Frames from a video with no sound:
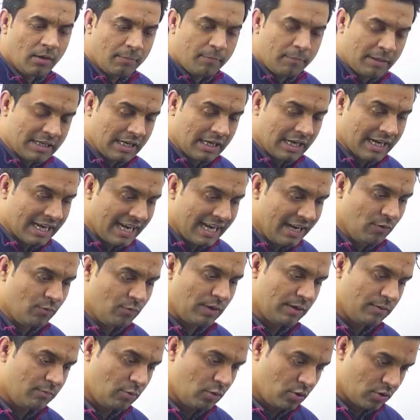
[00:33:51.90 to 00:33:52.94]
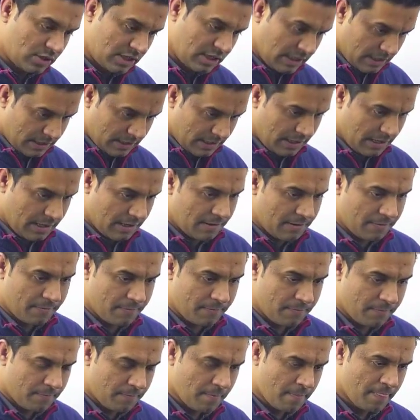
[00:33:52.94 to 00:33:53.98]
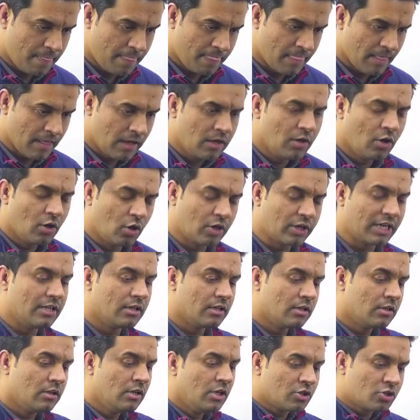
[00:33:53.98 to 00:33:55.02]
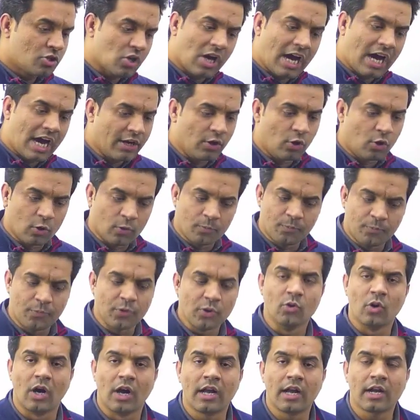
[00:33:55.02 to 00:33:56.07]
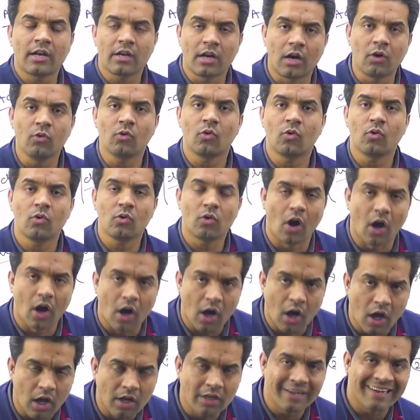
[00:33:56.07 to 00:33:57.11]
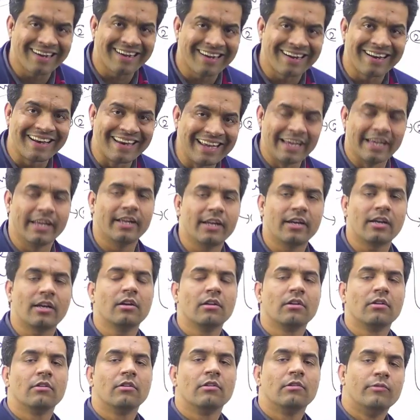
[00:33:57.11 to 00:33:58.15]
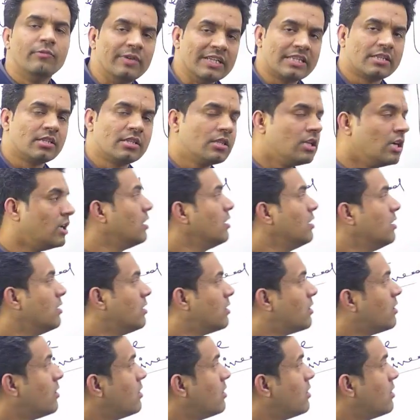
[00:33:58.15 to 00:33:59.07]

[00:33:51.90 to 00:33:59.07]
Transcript: But again, one more thing here. Okay, so I hope you are now all clear with the